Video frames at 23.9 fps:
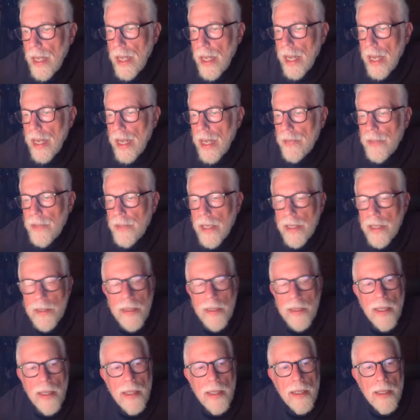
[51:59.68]
And
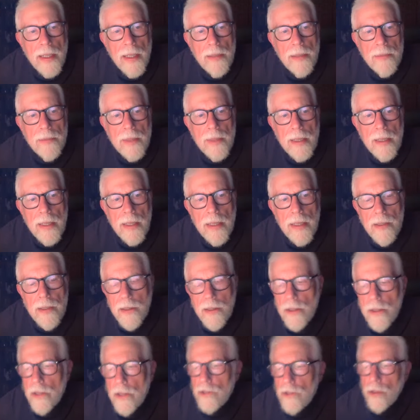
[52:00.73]
that,
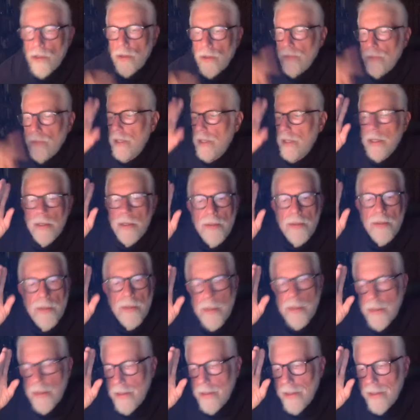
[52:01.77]
so if you,
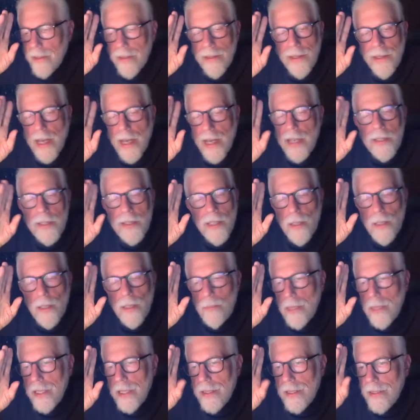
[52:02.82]
the idea
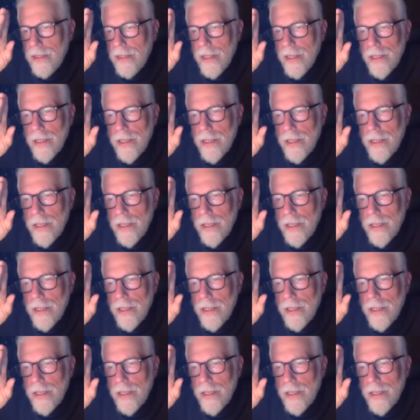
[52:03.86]
being,